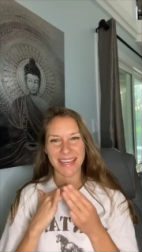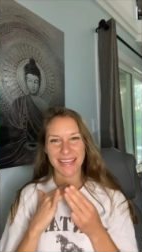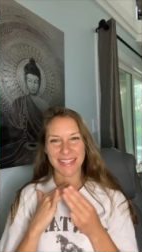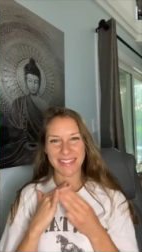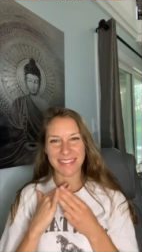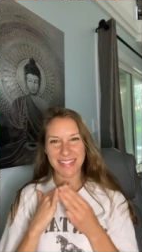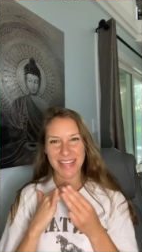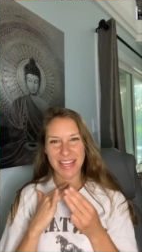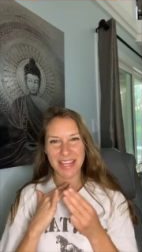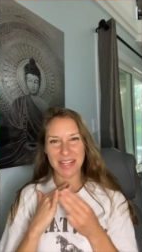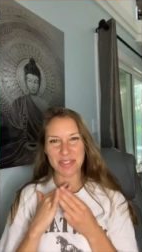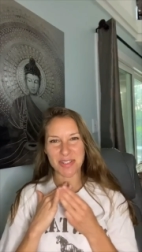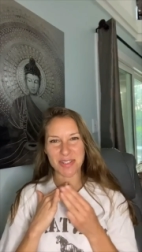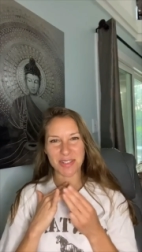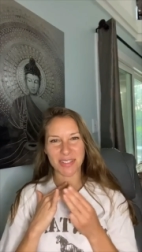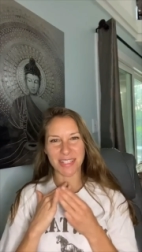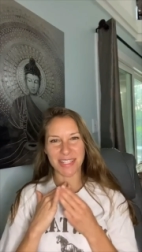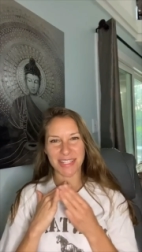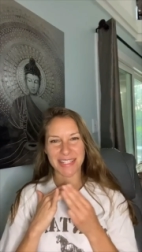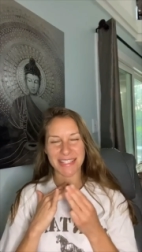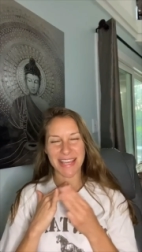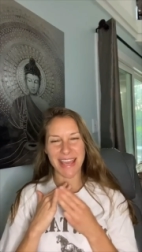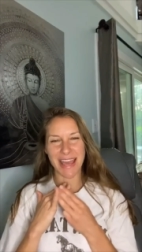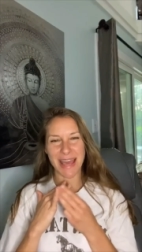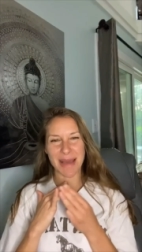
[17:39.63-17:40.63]

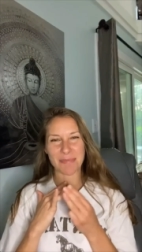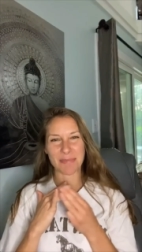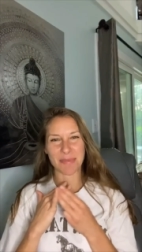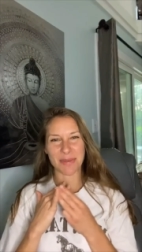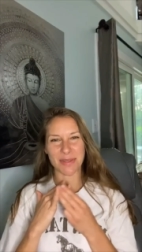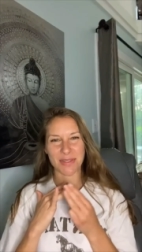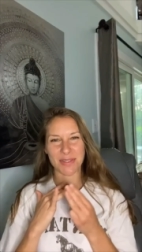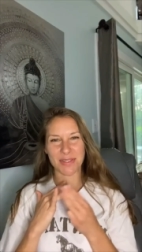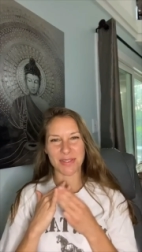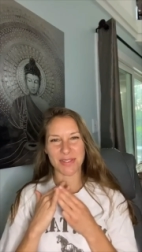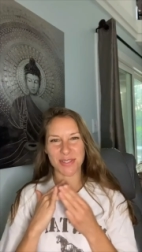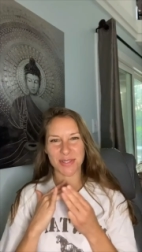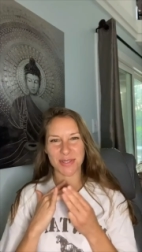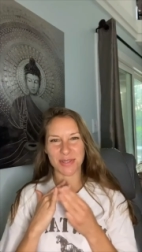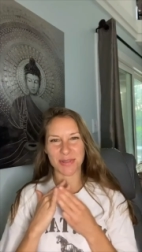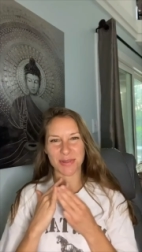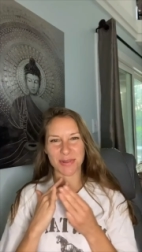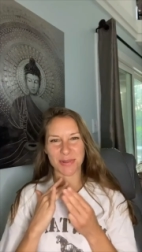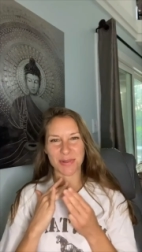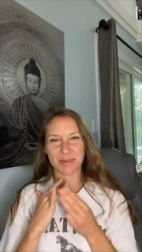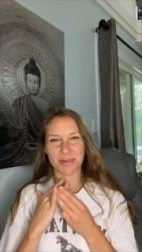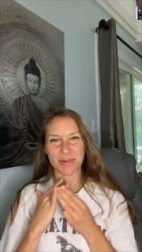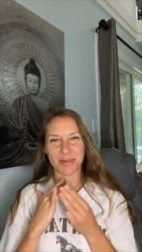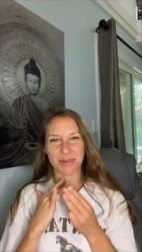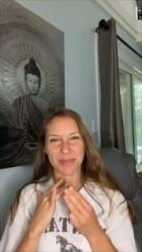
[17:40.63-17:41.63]
intentionally tap
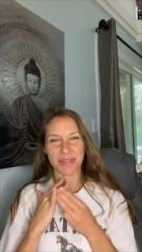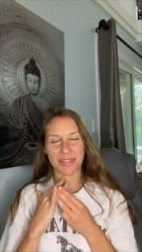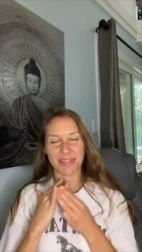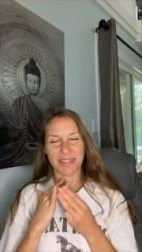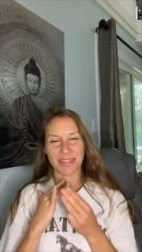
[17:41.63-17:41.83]
into